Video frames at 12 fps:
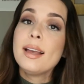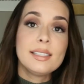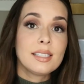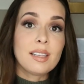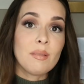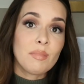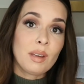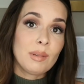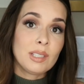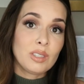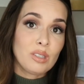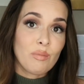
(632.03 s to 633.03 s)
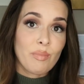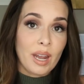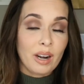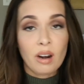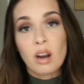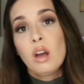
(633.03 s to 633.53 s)
and some babies do
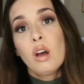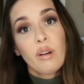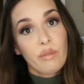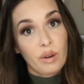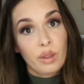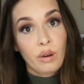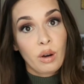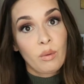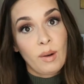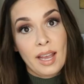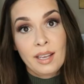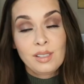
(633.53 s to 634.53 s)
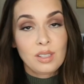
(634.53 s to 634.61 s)
better further away.